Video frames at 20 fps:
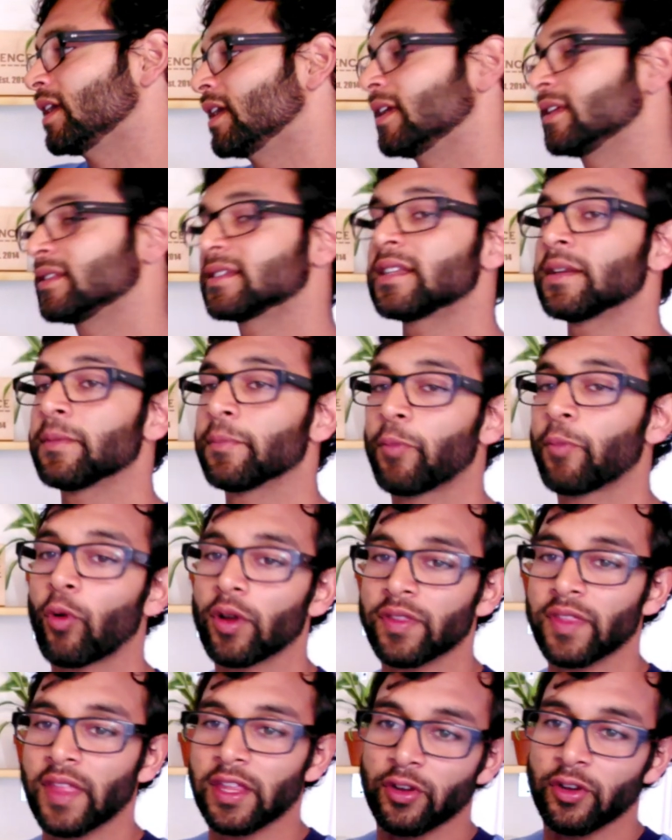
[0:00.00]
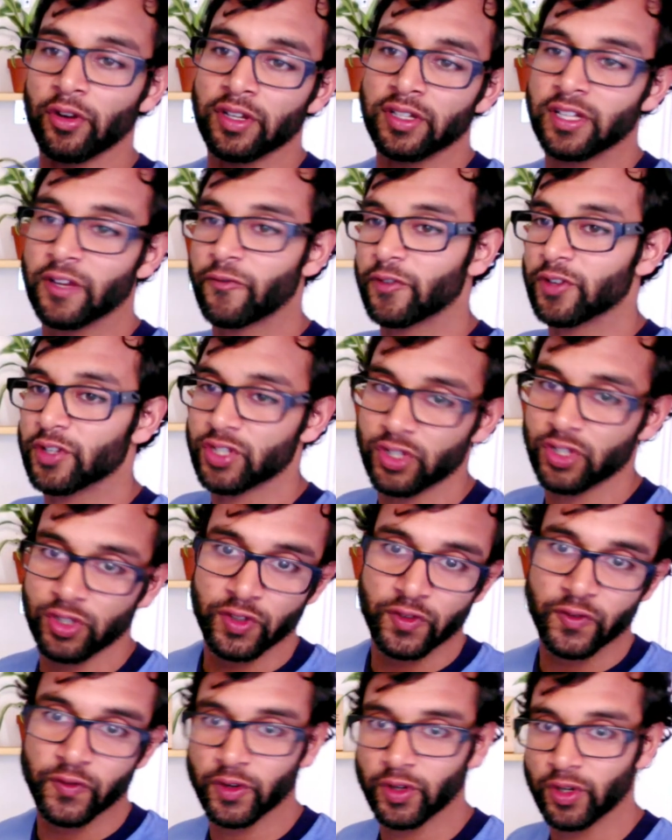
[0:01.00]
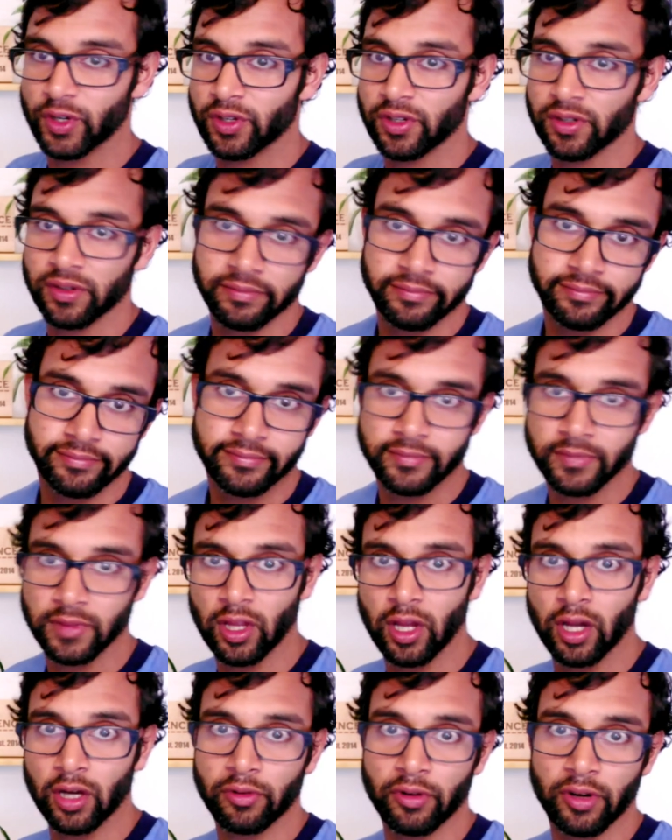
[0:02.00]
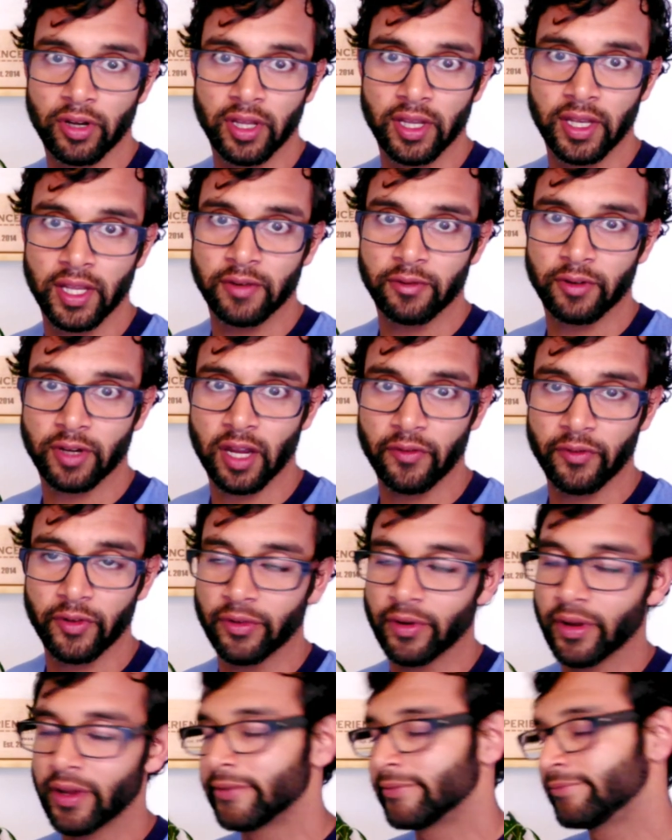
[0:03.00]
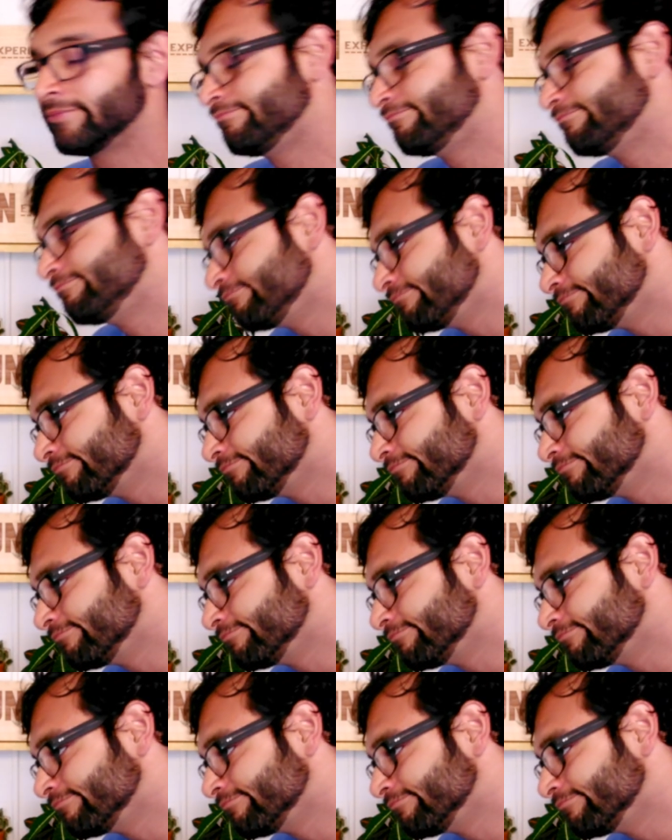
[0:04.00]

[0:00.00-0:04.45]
Is it important that you're in different shoes for your long run and recovery run?